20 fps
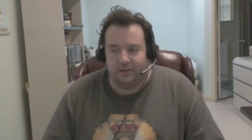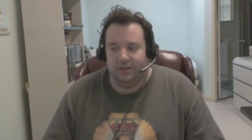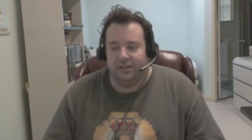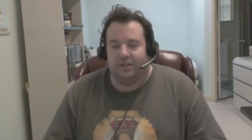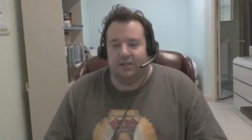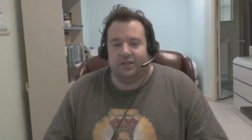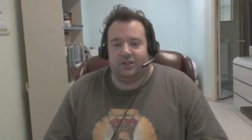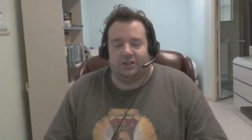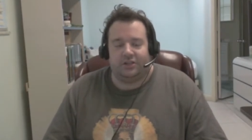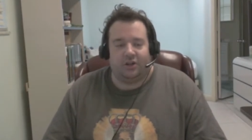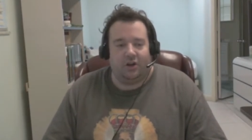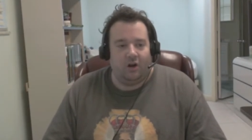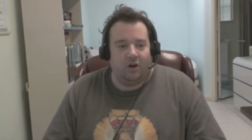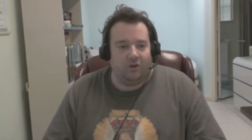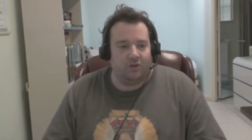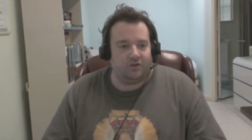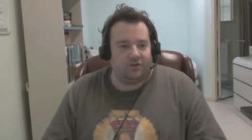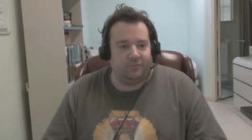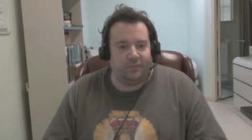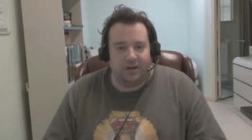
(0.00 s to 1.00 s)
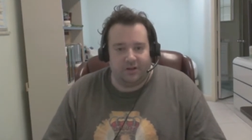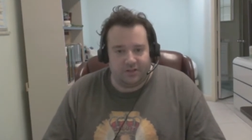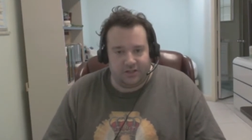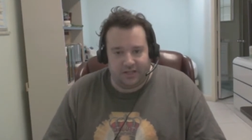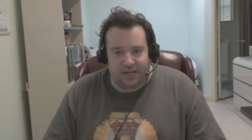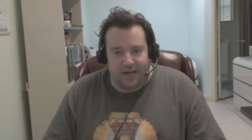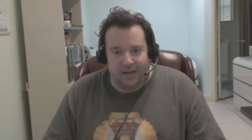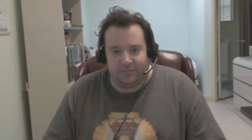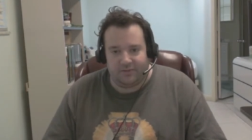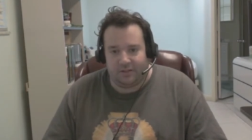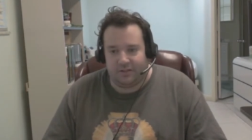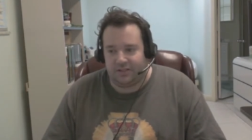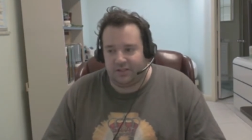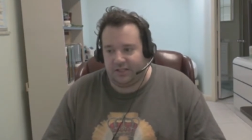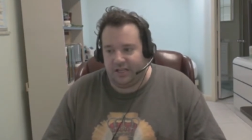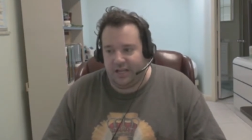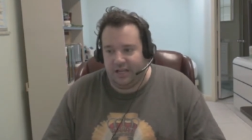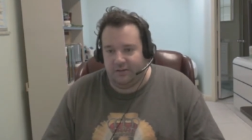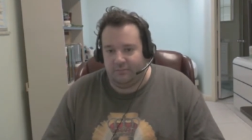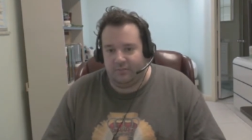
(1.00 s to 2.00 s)
So there's a bunch of games on
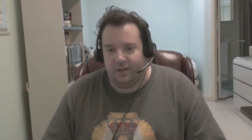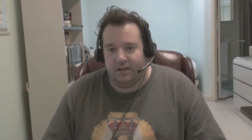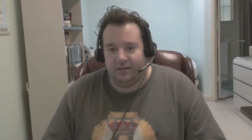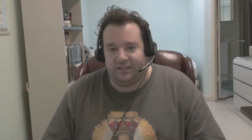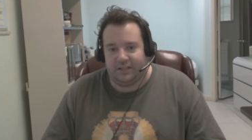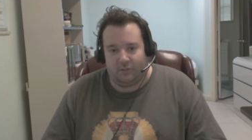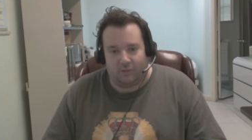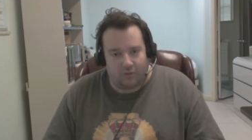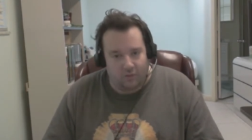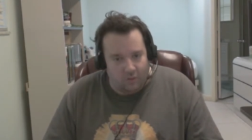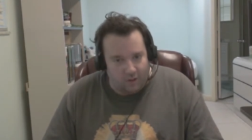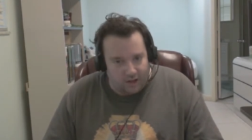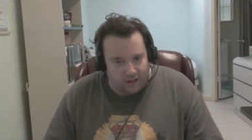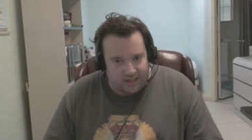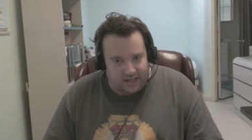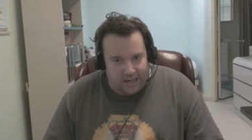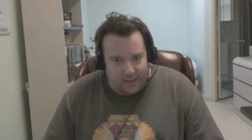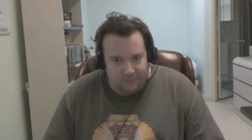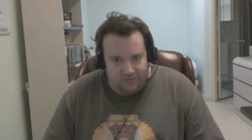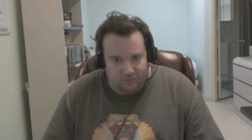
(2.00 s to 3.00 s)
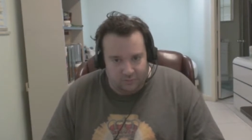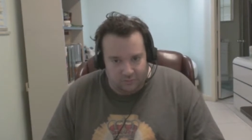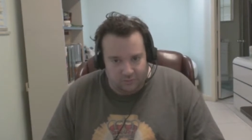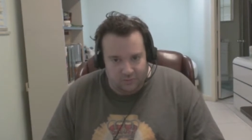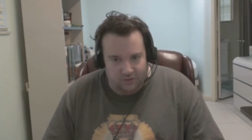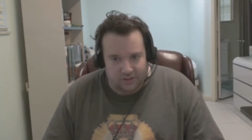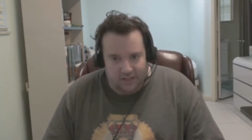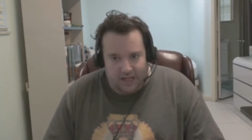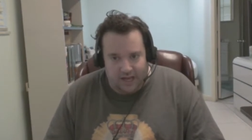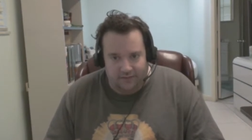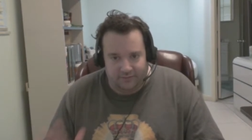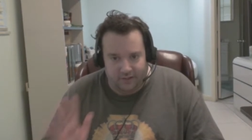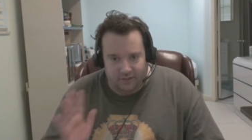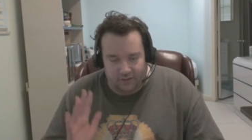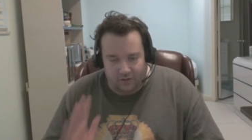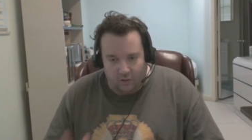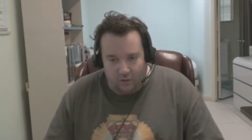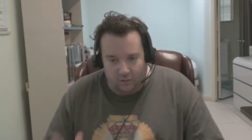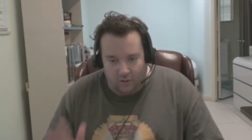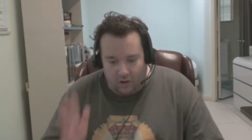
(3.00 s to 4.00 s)
Steam that require Games to Windows Live that
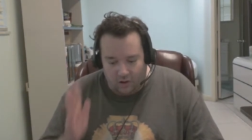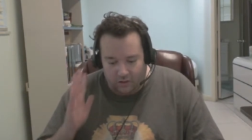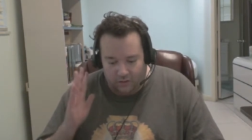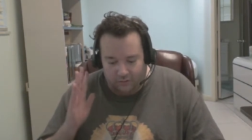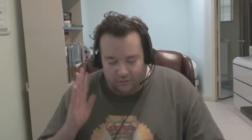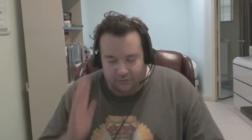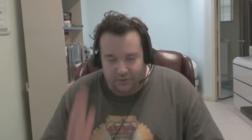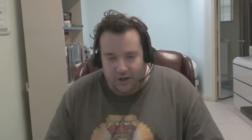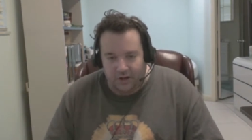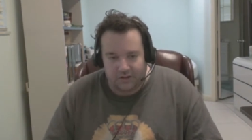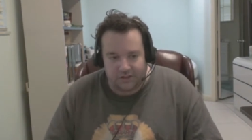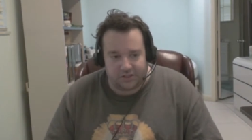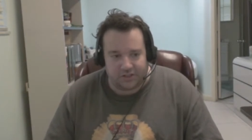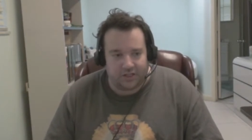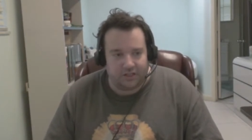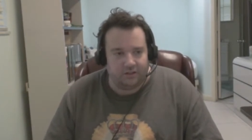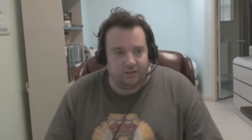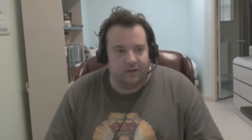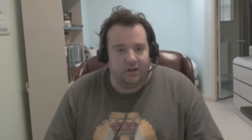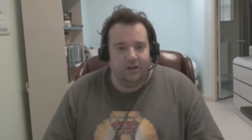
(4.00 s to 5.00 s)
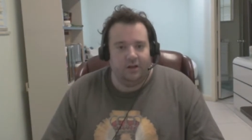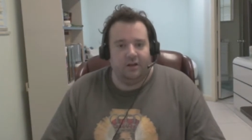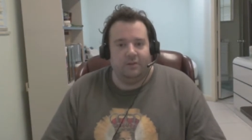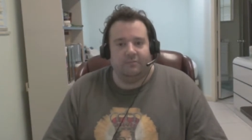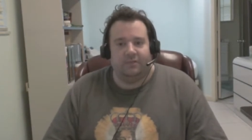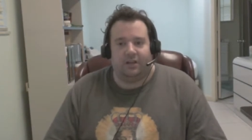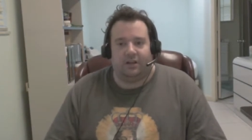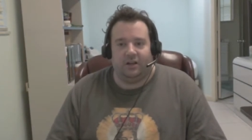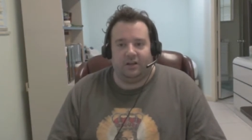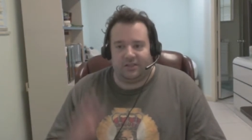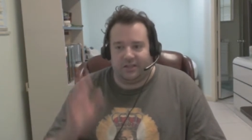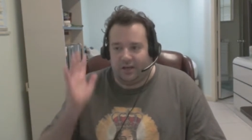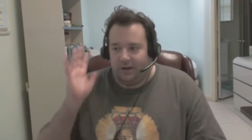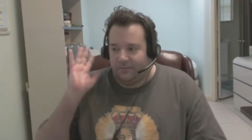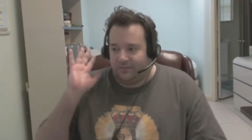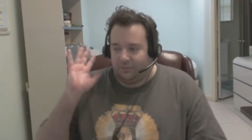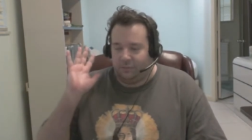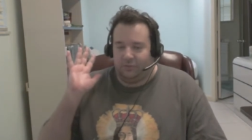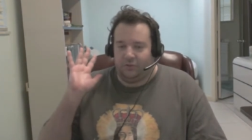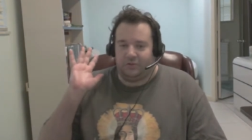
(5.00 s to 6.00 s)
no longer function because
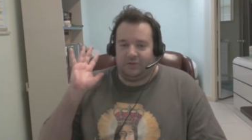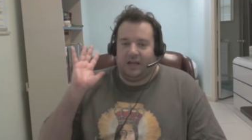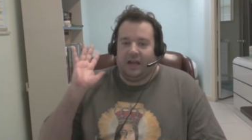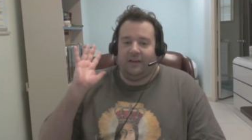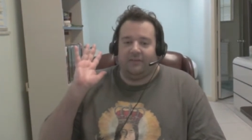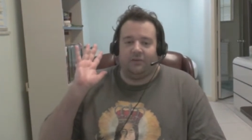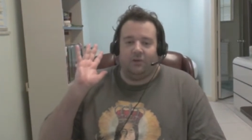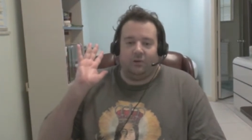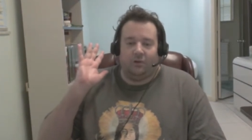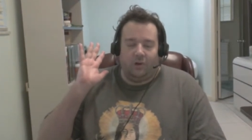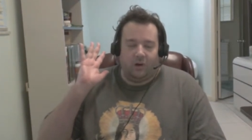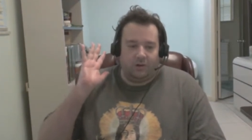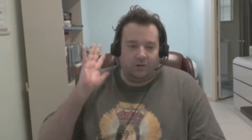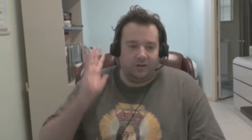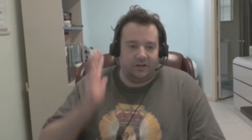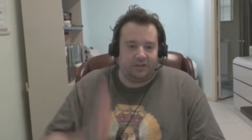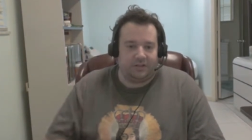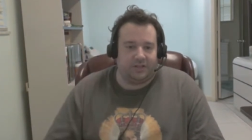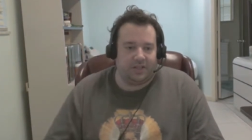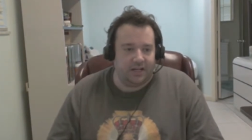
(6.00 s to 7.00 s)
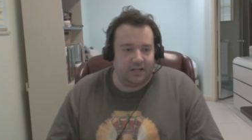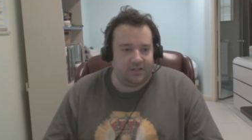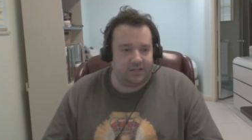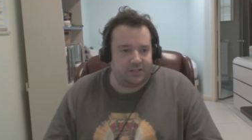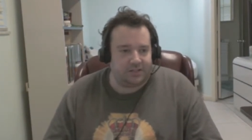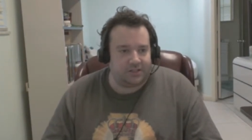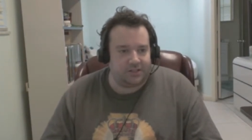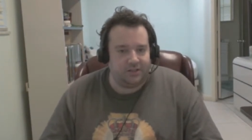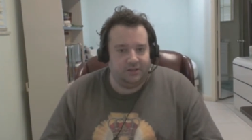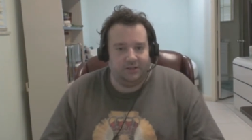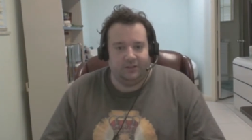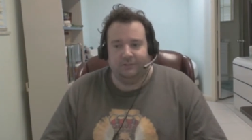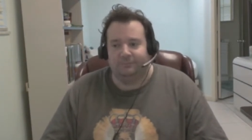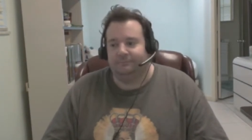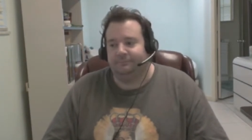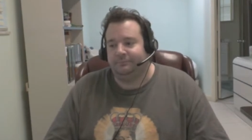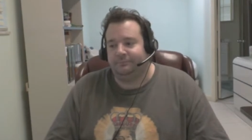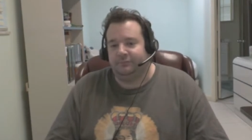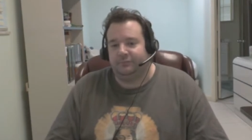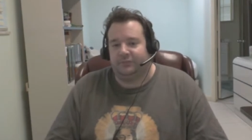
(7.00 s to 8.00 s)
Games to Windows Live no longer exists.
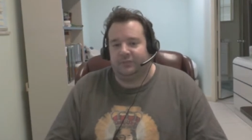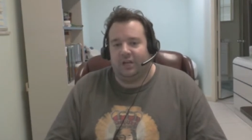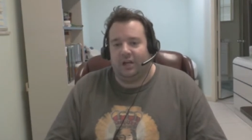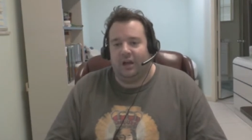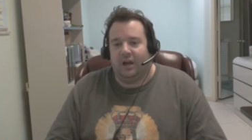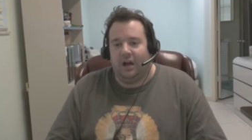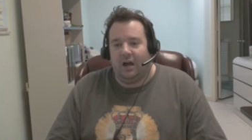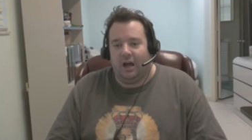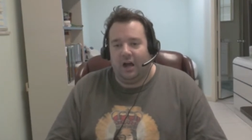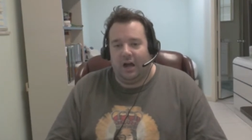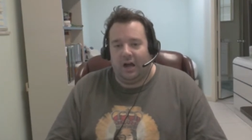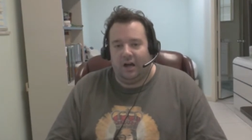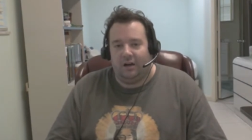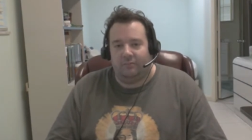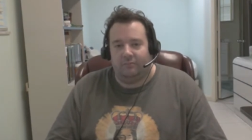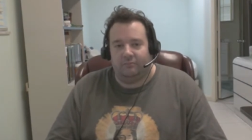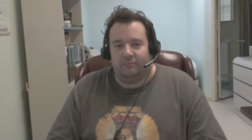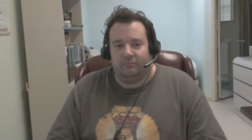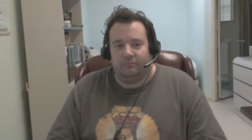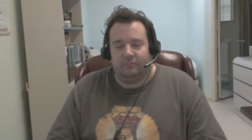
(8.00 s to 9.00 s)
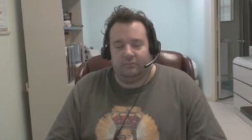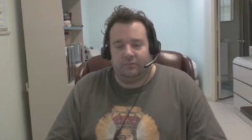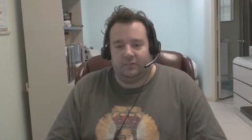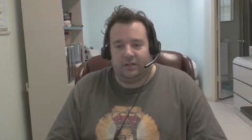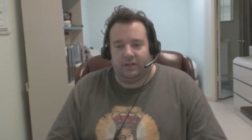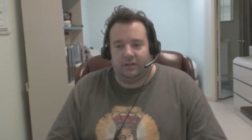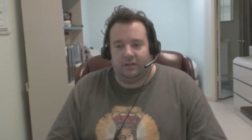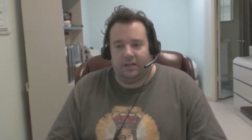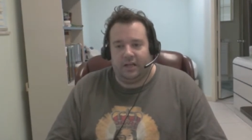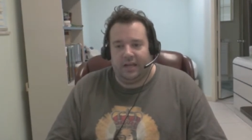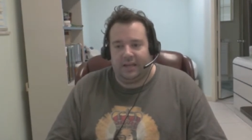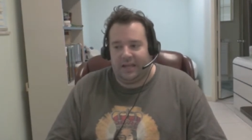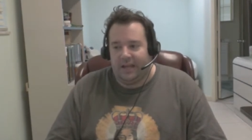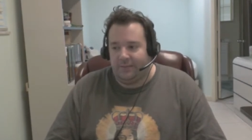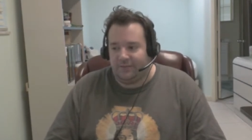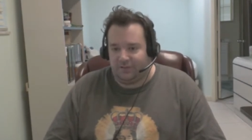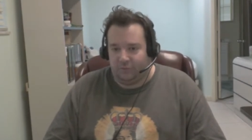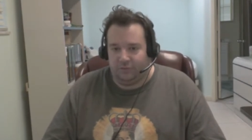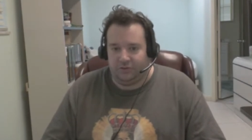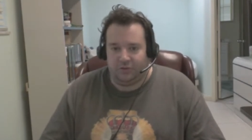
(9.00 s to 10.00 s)
And
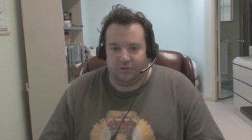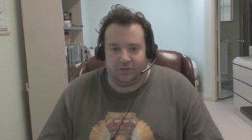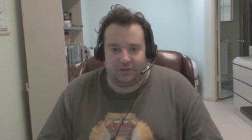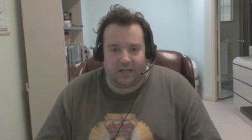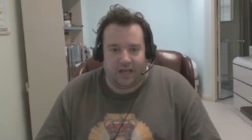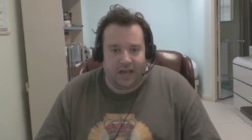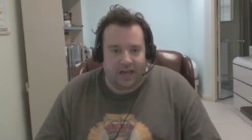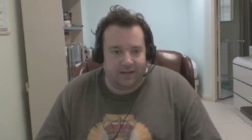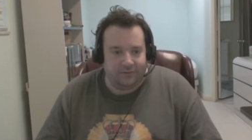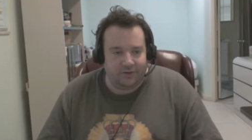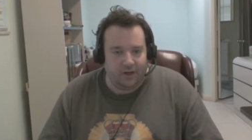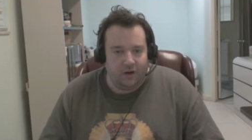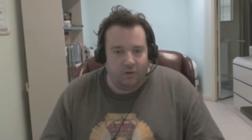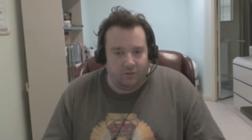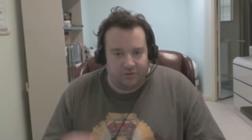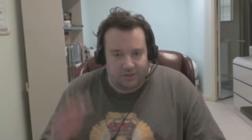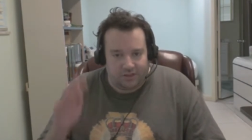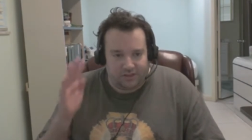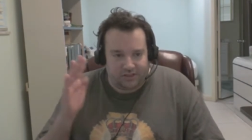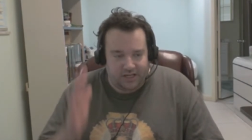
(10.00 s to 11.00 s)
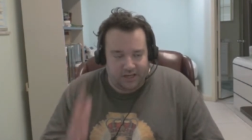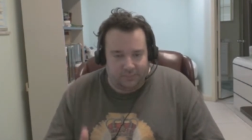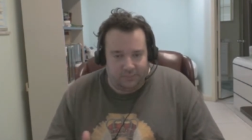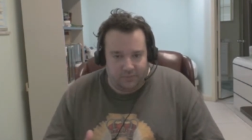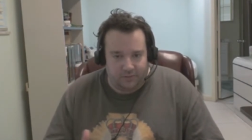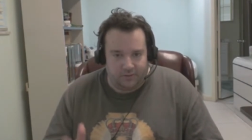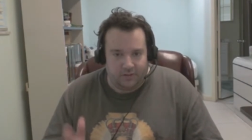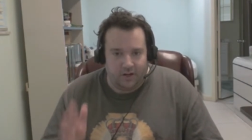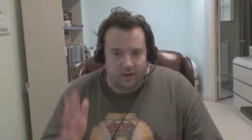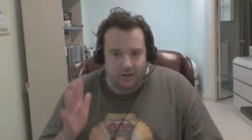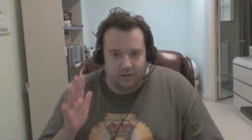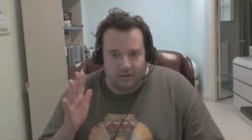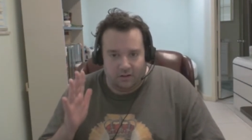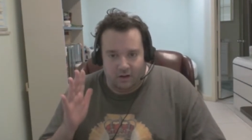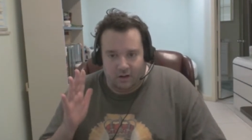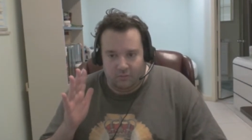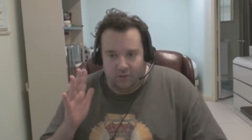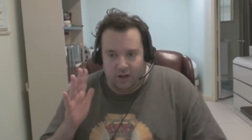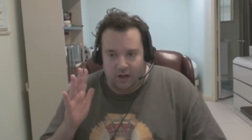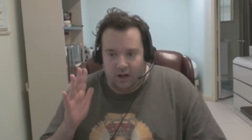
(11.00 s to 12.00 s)
Games to Windows Live was a separate
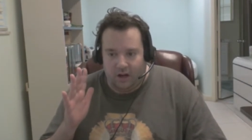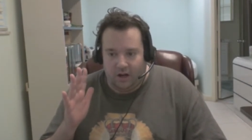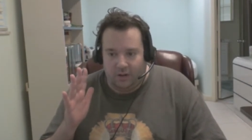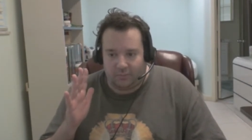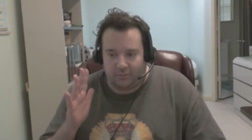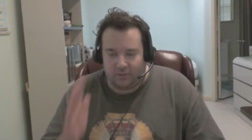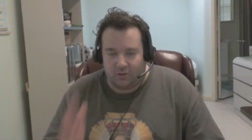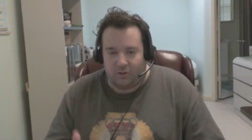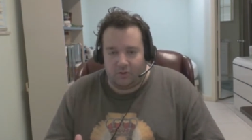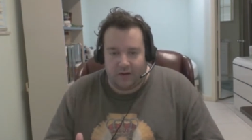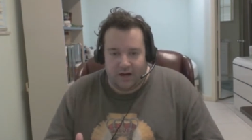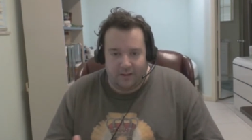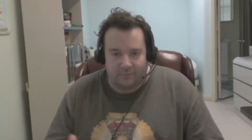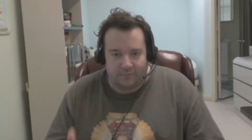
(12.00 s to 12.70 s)
program you